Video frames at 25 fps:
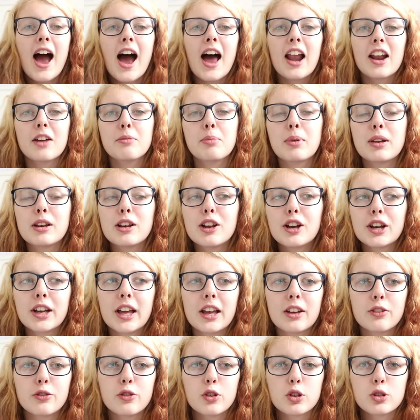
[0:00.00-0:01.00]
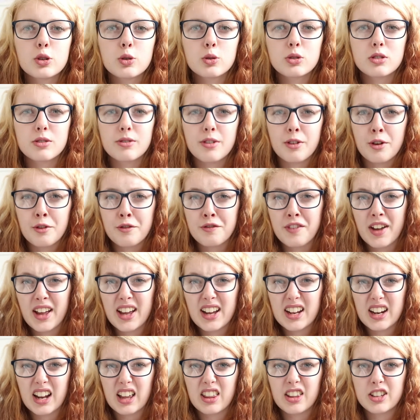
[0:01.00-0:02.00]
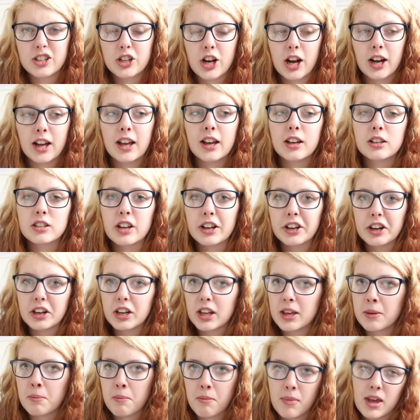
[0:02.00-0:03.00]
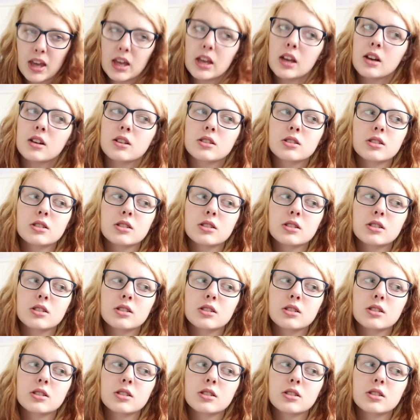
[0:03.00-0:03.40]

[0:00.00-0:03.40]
And I've been looking for sort of a fake leather jacket because I don't eat meat,